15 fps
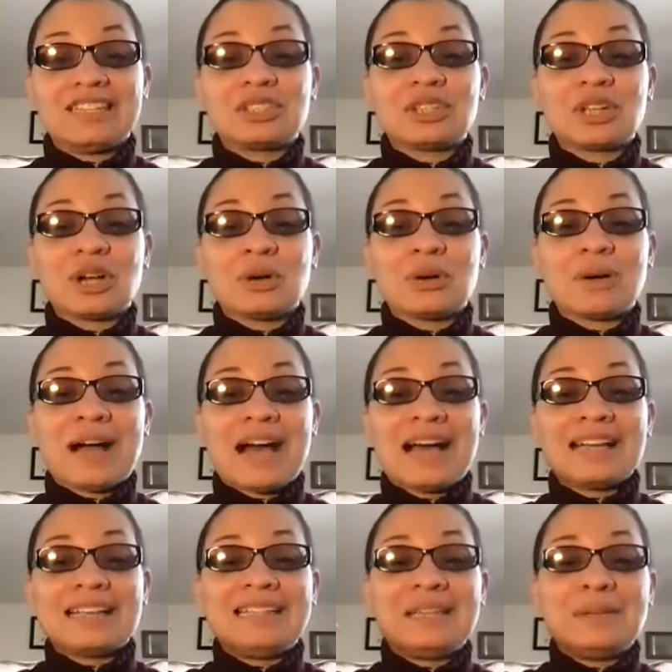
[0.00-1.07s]
So
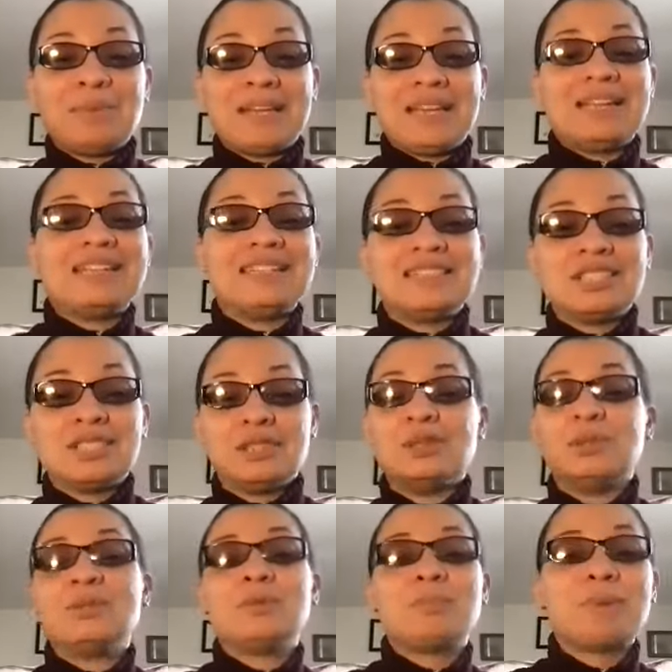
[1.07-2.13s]
I keep hitting the
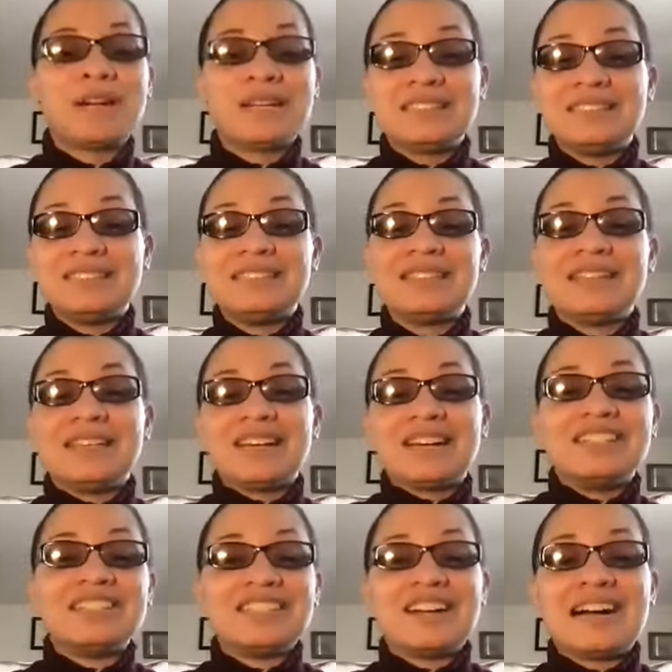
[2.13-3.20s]
snooze button
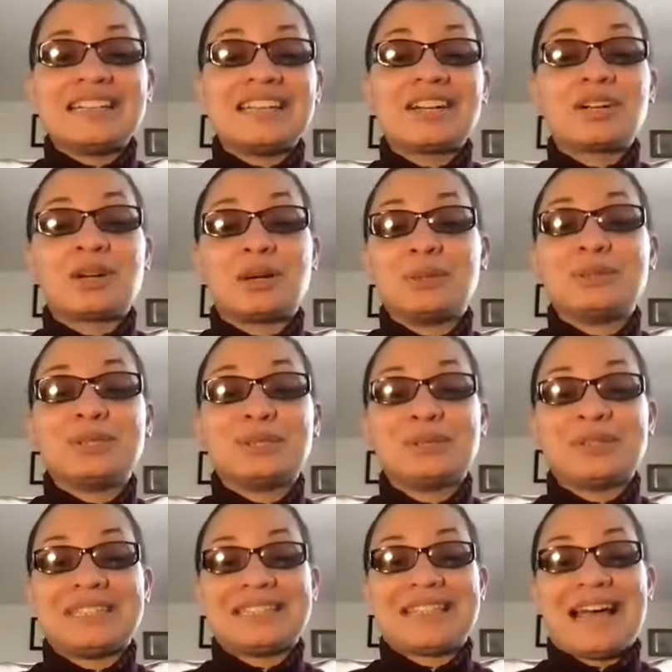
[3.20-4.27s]
until I get closer
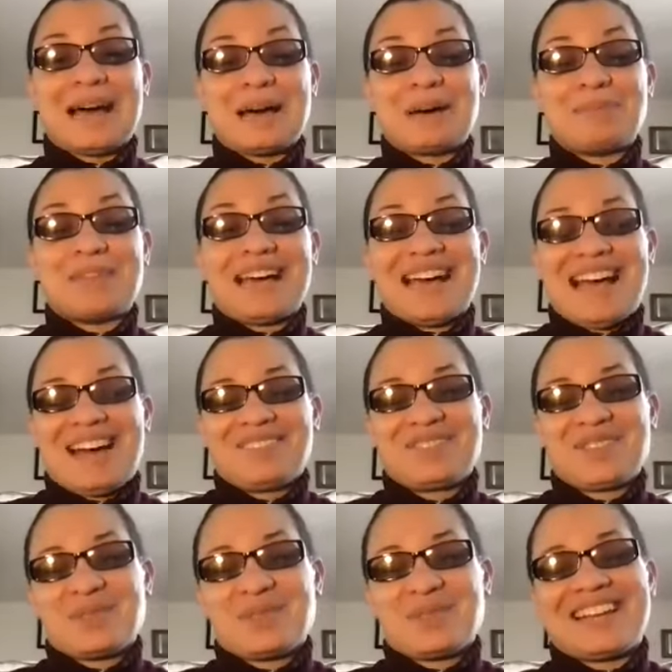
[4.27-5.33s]
to the time that I have
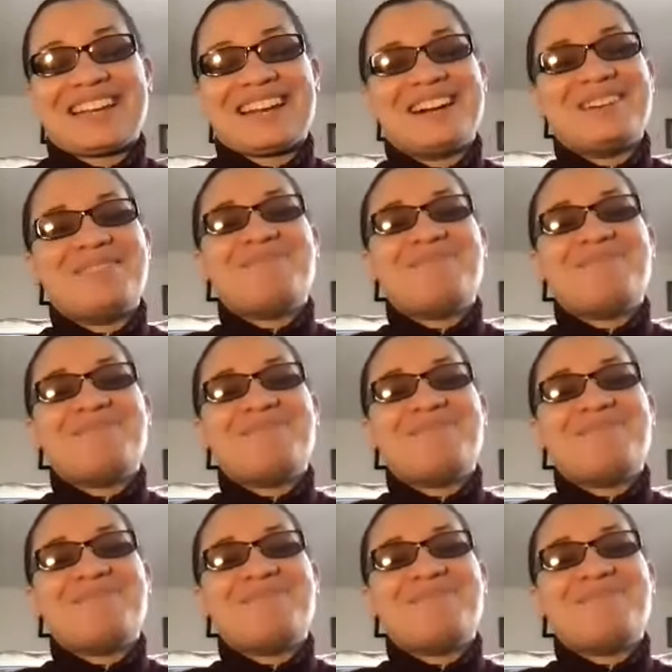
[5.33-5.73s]
to wake up.